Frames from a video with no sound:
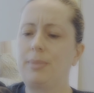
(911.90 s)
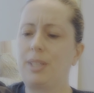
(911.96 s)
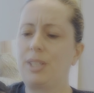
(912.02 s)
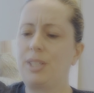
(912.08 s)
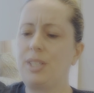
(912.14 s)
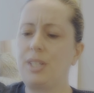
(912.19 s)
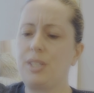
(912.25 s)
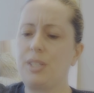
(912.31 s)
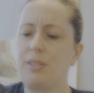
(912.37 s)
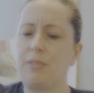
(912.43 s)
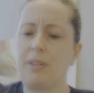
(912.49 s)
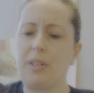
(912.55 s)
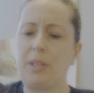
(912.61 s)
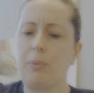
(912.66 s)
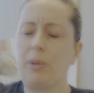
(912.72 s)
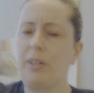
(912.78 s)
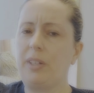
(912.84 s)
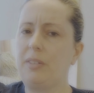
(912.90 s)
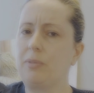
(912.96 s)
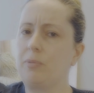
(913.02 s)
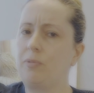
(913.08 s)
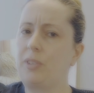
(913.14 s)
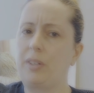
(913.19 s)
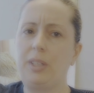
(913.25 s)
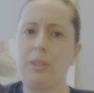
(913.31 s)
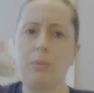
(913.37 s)
They're stitched very
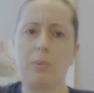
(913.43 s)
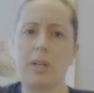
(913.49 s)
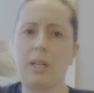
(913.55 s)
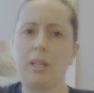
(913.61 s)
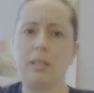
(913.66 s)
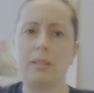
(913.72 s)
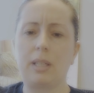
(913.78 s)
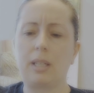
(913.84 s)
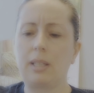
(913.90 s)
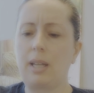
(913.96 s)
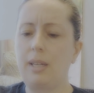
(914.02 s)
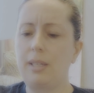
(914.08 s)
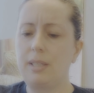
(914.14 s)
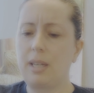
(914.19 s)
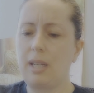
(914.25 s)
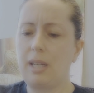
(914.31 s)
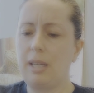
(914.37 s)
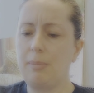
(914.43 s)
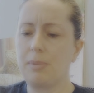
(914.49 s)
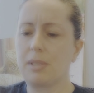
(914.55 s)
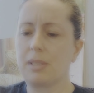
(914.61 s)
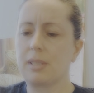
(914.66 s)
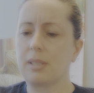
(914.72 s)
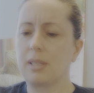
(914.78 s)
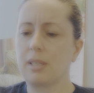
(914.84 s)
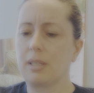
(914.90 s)
well. A lot of
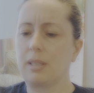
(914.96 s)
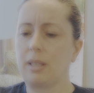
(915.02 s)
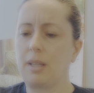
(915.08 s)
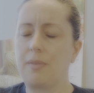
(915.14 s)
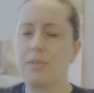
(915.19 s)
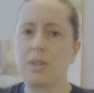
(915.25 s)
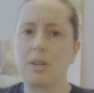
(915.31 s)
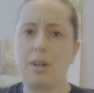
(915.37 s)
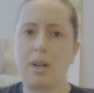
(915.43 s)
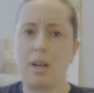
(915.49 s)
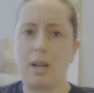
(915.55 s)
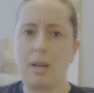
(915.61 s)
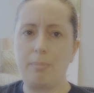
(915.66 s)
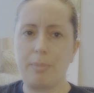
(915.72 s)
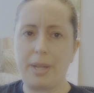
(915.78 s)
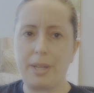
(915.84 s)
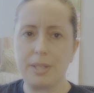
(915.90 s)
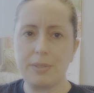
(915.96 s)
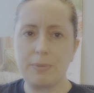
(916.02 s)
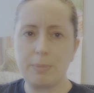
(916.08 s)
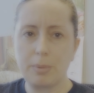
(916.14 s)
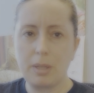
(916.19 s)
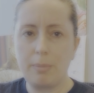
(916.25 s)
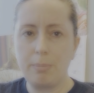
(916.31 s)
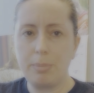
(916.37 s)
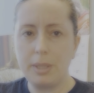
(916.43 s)
times gloves are a hot mess
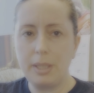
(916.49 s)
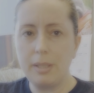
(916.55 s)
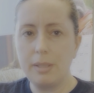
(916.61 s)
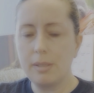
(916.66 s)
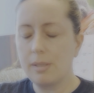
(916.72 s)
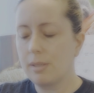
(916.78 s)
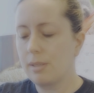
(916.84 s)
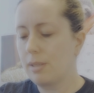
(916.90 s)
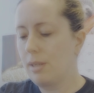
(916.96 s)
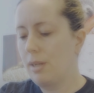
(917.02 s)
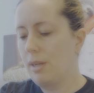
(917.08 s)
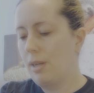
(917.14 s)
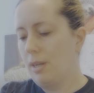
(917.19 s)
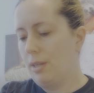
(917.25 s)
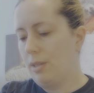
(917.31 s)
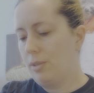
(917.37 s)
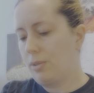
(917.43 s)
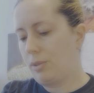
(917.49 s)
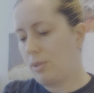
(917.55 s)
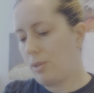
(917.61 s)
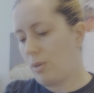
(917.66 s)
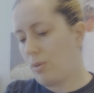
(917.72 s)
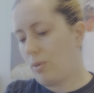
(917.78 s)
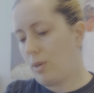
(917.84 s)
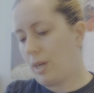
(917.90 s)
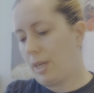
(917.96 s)
from companies,
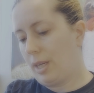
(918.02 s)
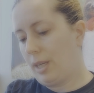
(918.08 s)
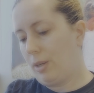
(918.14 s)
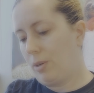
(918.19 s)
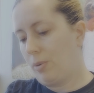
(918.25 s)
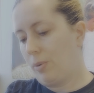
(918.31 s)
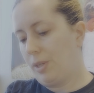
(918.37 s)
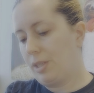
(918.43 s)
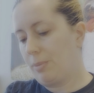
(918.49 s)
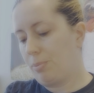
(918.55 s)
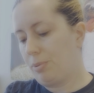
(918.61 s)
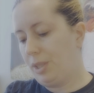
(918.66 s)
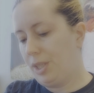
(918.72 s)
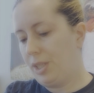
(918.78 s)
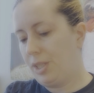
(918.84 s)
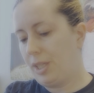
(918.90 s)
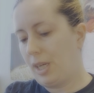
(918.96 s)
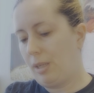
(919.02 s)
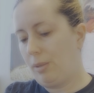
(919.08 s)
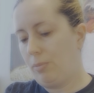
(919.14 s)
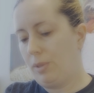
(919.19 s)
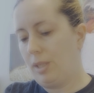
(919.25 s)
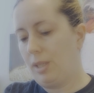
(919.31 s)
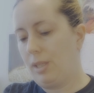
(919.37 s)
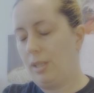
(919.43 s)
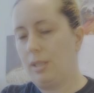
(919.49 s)
so I always appreciate
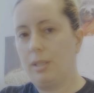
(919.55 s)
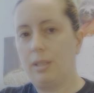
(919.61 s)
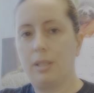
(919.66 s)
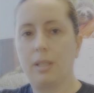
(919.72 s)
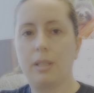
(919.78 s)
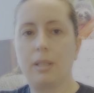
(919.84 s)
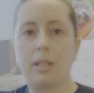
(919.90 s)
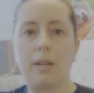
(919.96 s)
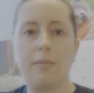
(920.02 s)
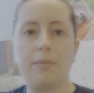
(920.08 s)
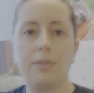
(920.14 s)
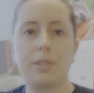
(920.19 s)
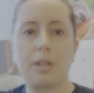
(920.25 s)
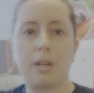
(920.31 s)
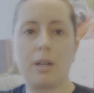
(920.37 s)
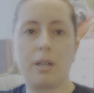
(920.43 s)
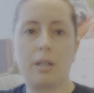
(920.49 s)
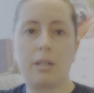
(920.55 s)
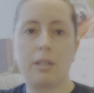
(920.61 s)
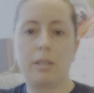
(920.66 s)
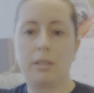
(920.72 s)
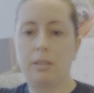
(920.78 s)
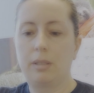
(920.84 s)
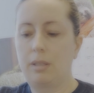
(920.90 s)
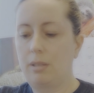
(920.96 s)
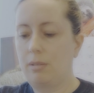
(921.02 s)
when the gloves
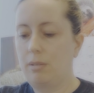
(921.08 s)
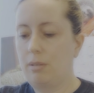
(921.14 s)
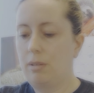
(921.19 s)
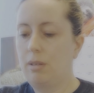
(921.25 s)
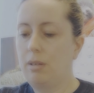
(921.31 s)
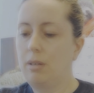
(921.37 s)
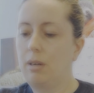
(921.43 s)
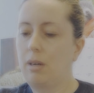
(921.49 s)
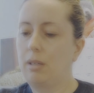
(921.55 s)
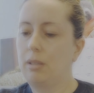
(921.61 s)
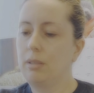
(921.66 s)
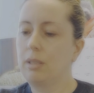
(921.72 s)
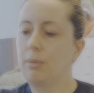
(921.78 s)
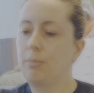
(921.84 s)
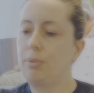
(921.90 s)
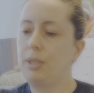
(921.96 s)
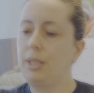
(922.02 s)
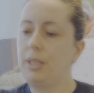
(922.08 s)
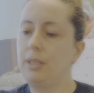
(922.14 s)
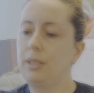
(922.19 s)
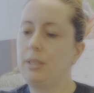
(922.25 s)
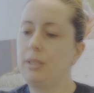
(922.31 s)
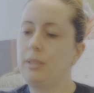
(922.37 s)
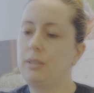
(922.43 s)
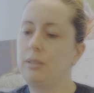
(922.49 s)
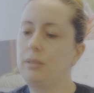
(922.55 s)
are looking pretty
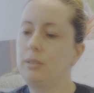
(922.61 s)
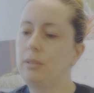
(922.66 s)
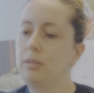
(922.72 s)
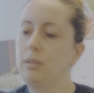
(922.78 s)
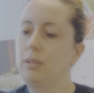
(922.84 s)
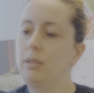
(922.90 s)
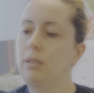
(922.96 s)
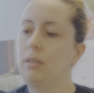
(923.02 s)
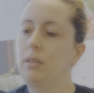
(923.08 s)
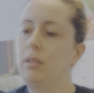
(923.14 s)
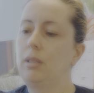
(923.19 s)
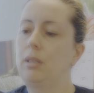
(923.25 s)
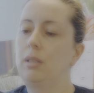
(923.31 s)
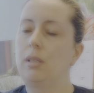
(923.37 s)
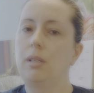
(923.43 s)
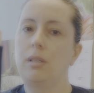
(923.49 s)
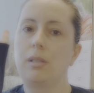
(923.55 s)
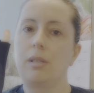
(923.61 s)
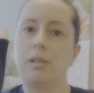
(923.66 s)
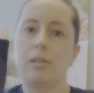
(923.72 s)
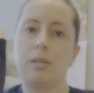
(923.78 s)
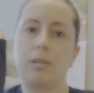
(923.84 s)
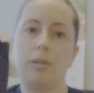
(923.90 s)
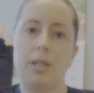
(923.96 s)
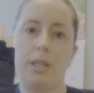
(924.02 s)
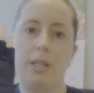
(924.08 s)
good.
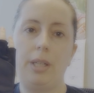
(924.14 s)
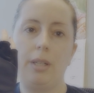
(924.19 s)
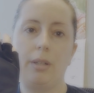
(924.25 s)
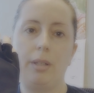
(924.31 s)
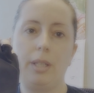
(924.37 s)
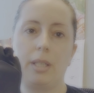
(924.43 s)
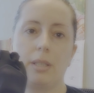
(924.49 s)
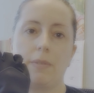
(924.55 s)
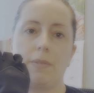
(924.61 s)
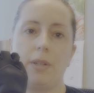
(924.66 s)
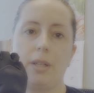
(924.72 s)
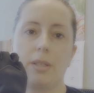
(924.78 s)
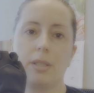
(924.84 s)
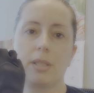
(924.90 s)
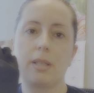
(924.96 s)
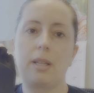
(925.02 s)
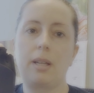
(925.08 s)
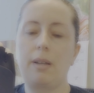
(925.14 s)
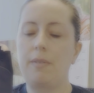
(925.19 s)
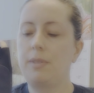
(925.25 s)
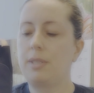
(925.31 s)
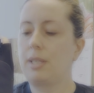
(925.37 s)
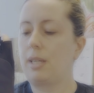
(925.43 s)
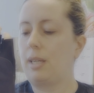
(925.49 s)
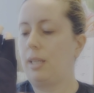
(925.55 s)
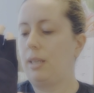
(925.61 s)
So here we go, you got the fingers
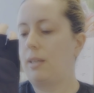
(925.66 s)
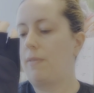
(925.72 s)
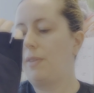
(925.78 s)
gloves, and I